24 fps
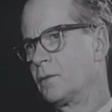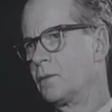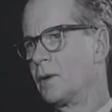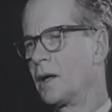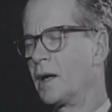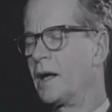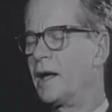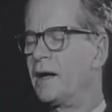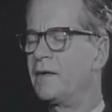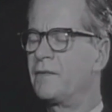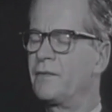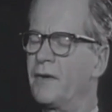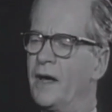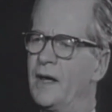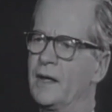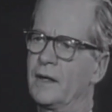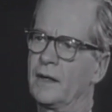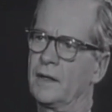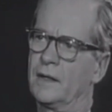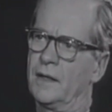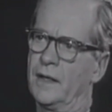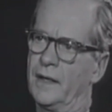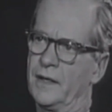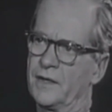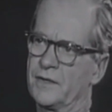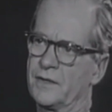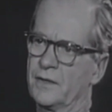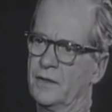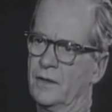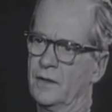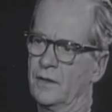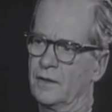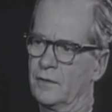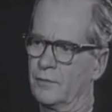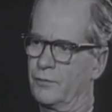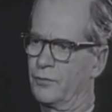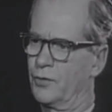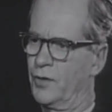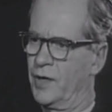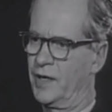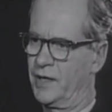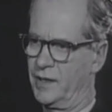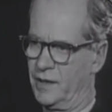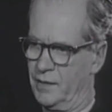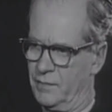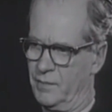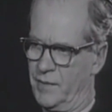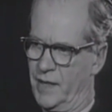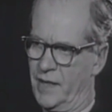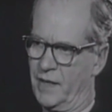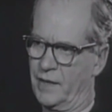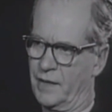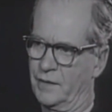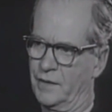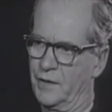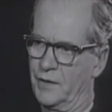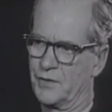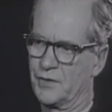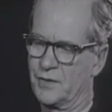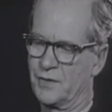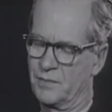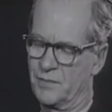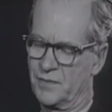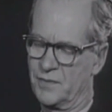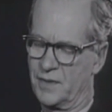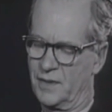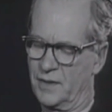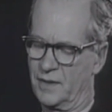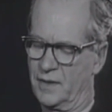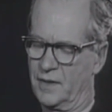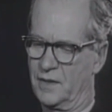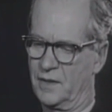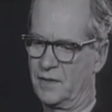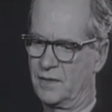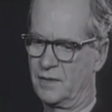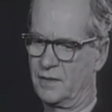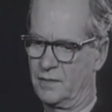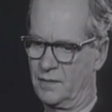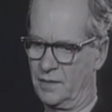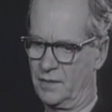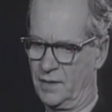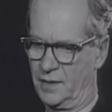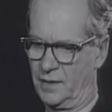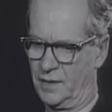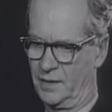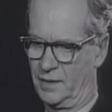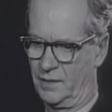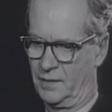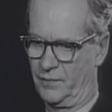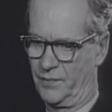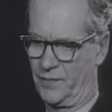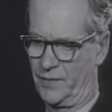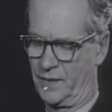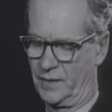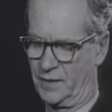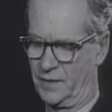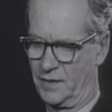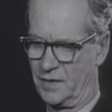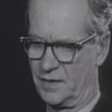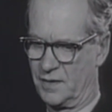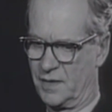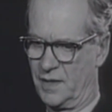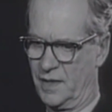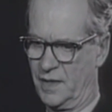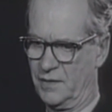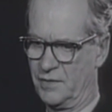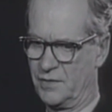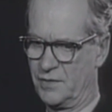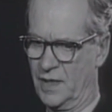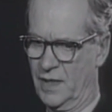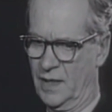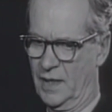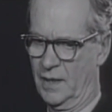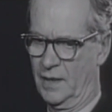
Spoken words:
Well, I've analyzed all the Freudian mechanisms in this sense,